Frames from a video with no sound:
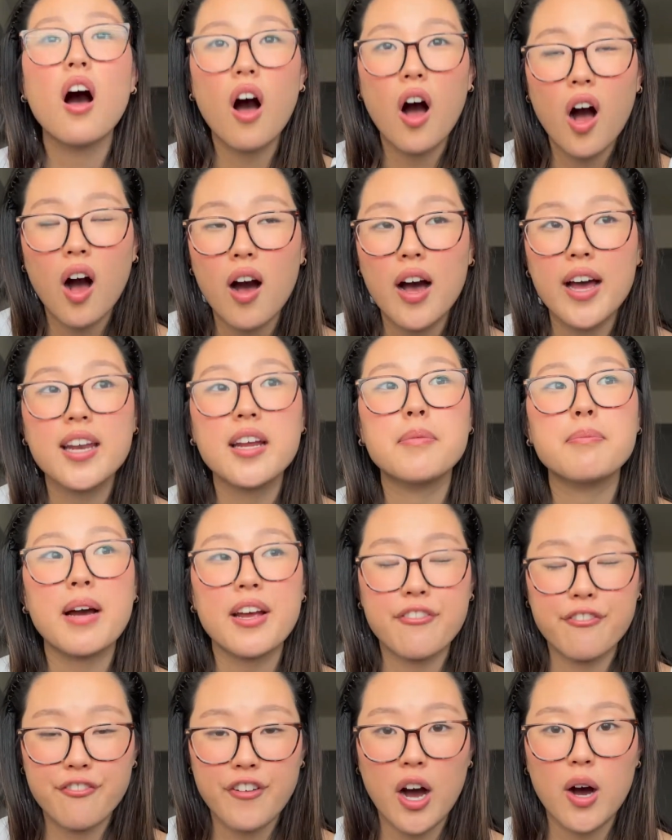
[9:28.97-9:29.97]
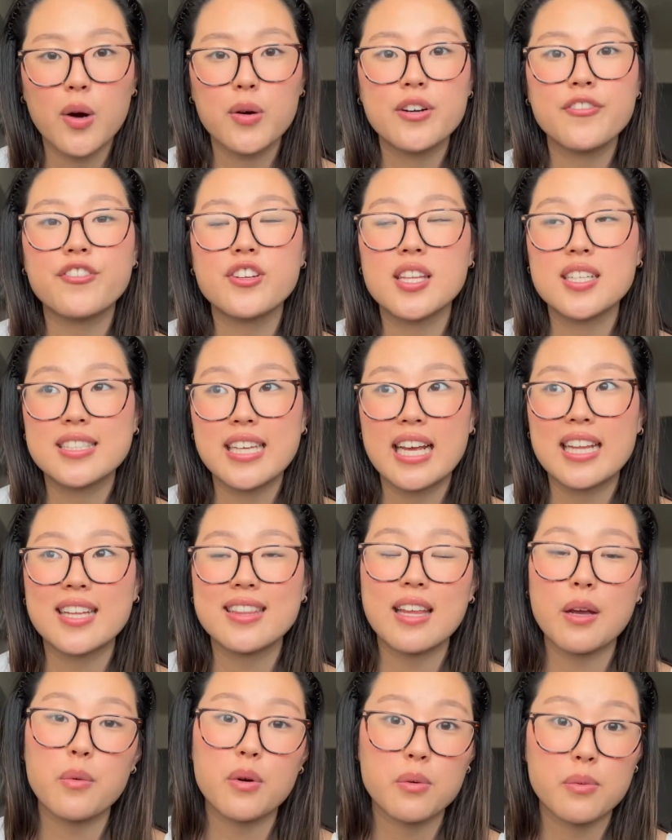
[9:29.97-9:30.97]
on my phone for the day that
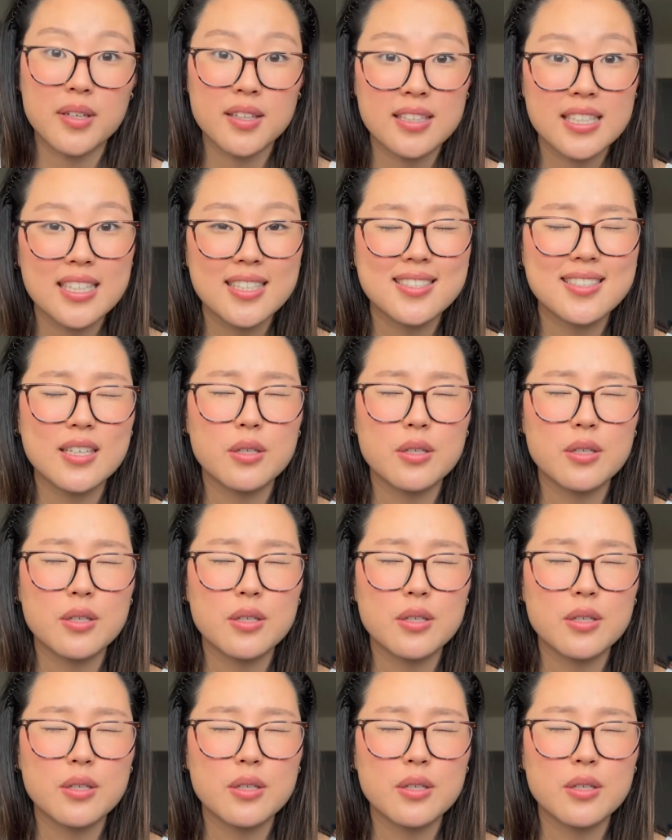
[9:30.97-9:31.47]
they were released.